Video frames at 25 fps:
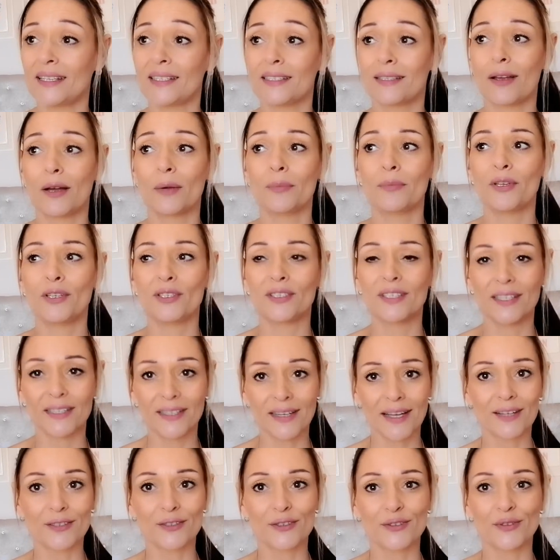So I'm using
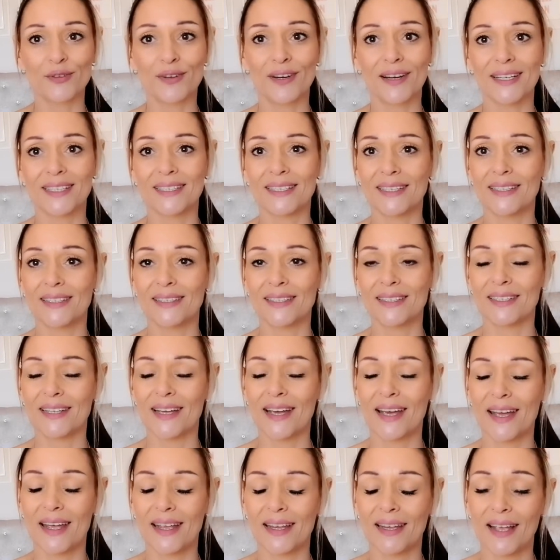natural lighting
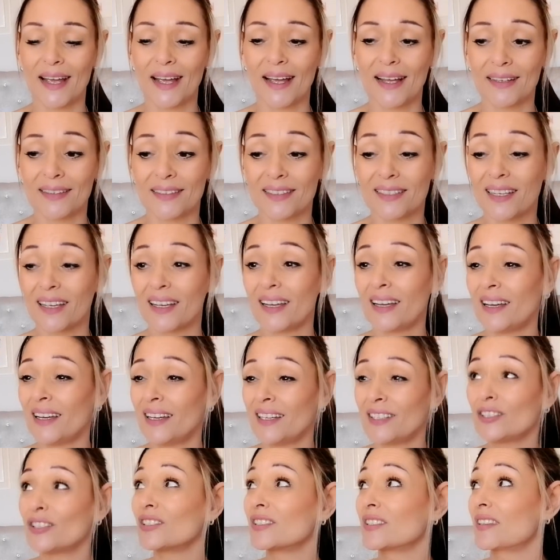today and
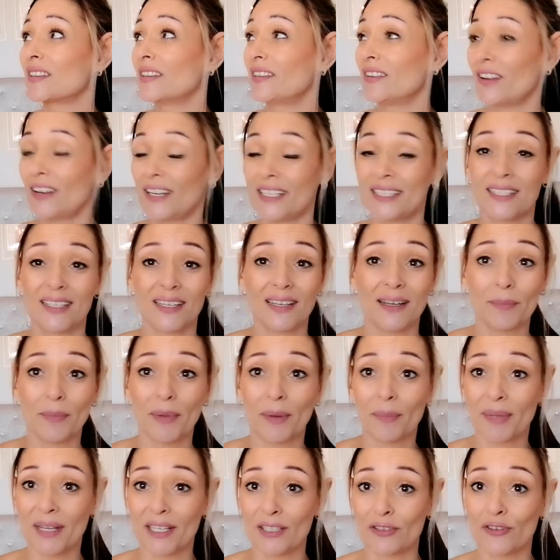just the lighting in
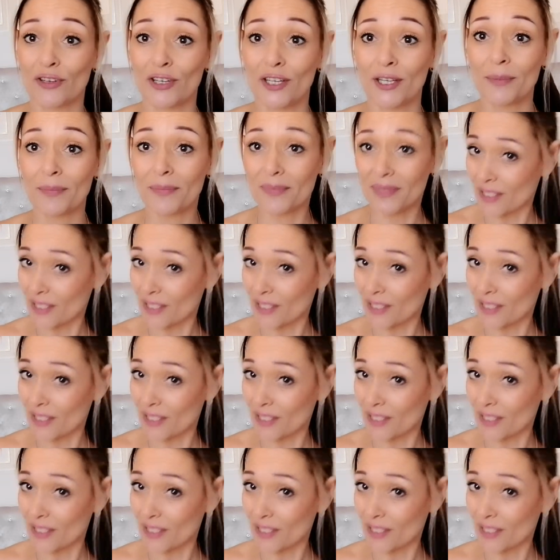my bedroom.